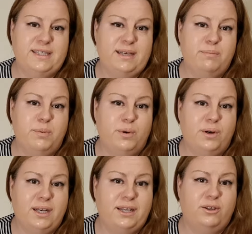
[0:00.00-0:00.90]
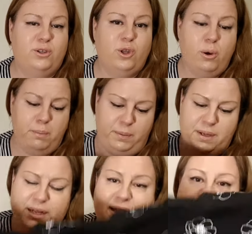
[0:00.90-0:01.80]
simple little top,
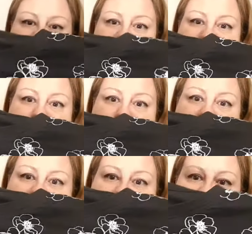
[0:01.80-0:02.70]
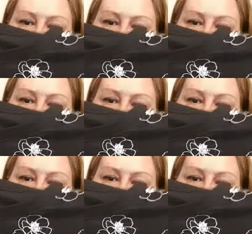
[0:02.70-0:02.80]
this black